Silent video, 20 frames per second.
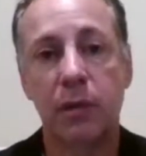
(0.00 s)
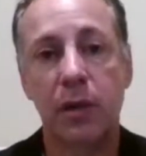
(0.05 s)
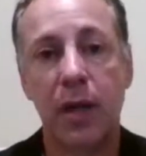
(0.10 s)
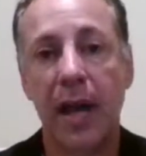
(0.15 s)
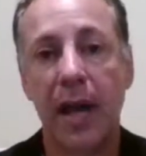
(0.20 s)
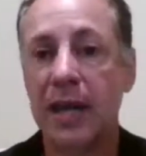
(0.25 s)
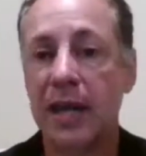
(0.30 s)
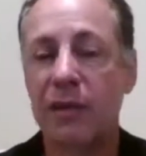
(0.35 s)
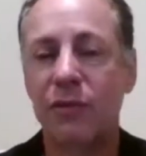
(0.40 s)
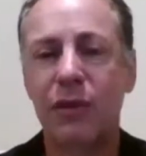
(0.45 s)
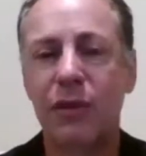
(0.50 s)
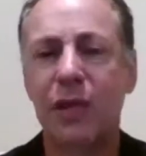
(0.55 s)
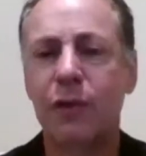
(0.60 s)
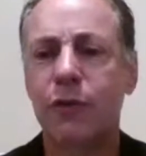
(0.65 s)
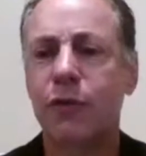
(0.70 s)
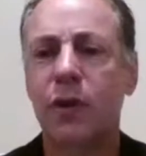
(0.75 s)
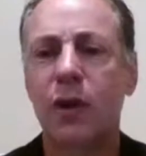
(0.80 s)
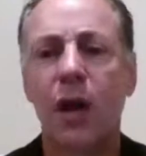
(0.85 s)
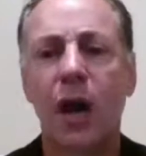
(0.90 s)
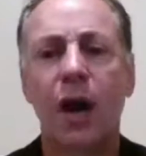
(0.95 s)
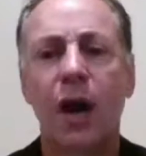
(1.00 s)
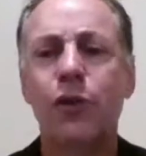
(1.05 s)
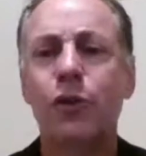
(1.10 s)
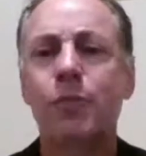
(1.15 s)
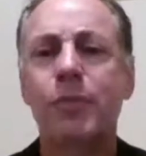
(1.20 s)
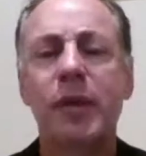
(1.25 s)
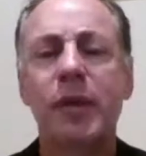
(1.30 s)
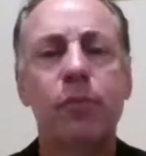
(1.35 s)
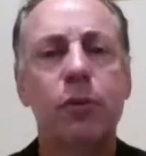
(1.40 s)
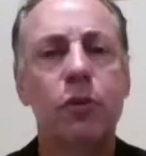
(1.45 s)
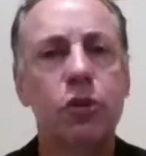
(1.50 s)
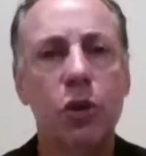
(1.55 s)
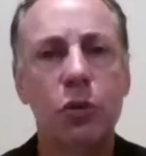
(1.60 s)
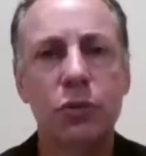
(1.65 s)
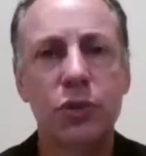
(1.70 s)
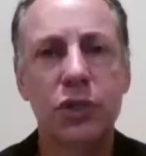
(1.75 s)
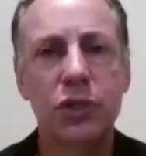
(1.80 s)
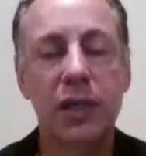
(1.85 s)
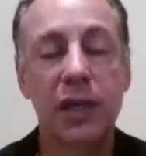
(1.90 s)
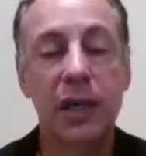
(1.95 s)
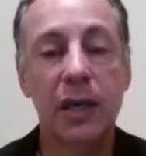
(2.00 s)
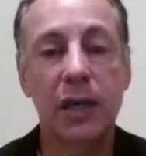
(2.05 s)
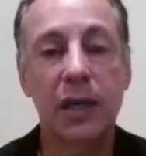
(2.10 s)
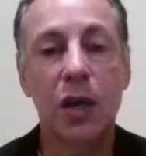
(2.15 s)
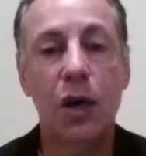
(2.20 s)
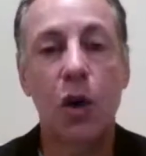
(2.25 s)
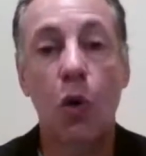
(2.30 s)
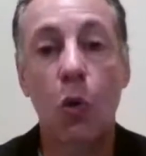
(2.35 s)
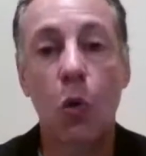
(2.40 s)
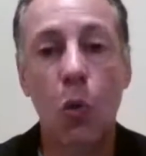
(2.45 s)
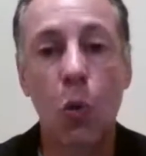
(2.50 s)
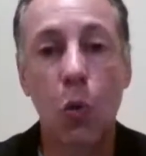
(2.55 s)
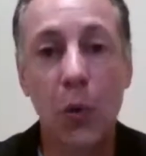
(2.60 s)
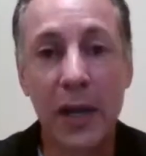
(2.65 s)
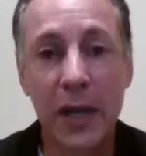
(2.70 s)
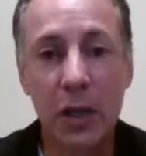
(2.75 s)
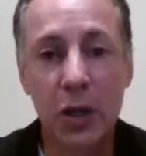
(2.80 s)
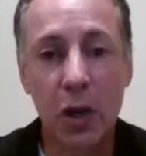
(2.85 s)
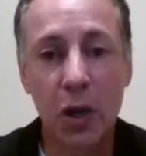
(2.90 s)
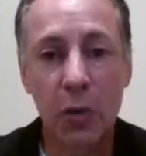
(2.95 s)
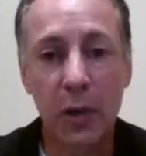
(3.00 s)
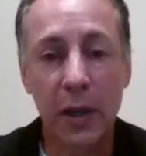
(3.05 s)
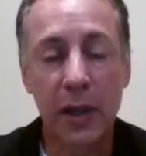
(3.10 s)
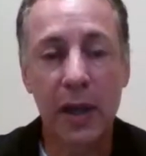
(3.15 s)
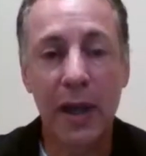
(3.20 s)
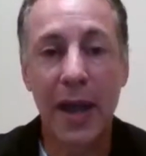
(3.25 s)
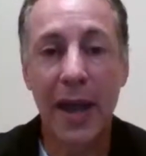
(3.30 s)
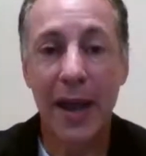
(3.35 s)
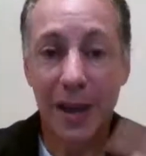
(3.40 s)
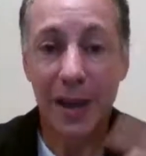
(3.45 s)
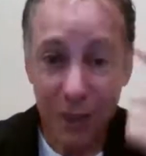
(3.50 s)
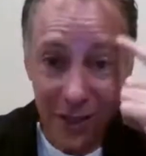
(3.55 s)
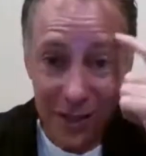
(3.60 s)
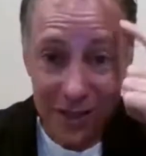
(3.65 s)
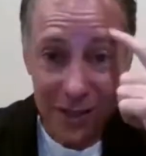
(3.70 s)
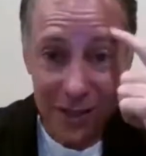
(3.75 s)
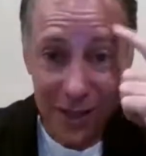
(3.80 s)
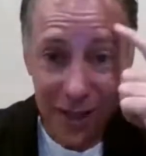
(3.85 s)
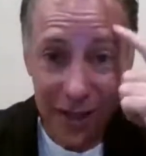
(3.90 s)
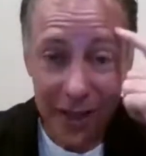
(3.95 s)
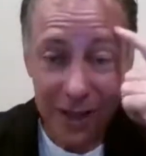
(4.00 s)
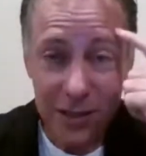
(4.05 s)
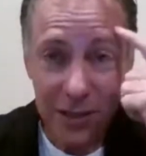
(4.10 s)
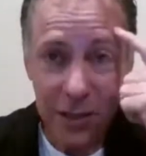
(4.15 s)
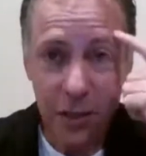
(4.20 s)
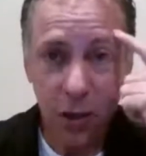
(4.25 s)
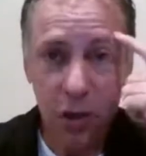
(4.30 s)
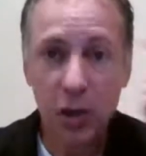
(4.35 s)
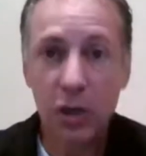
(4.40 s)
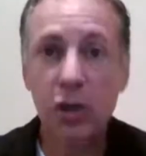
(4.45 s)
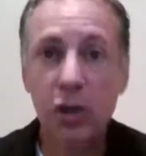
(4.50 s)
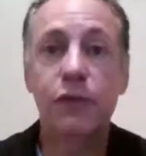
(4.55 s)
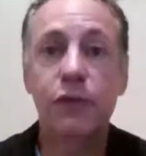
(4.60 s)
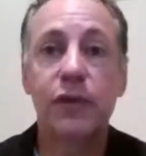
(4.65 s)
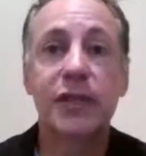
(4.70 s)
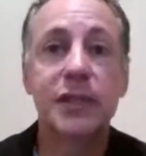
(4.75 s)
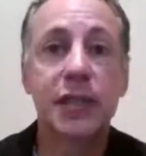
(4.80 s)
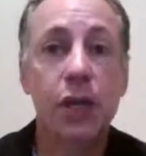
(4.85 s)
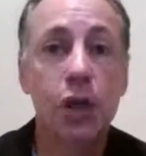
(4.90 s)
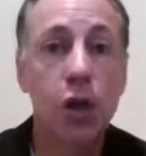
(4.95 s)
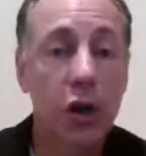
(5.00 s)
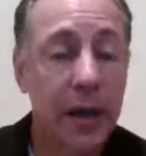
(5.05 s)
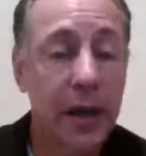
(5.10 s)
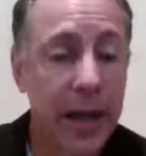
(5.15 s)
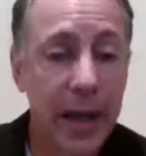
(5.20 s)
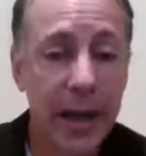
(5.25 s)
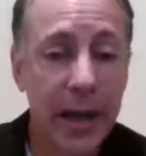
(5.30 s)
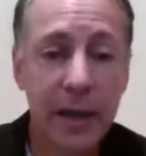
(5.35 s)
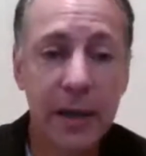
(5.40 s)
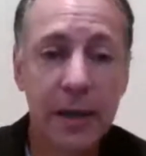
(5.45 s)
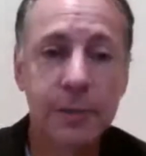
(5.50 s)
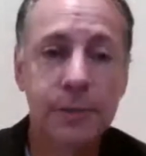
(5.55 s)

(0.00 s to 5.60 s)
And even if other people don't see it, we know it. And if it's, like I said earlier, if it's in our head,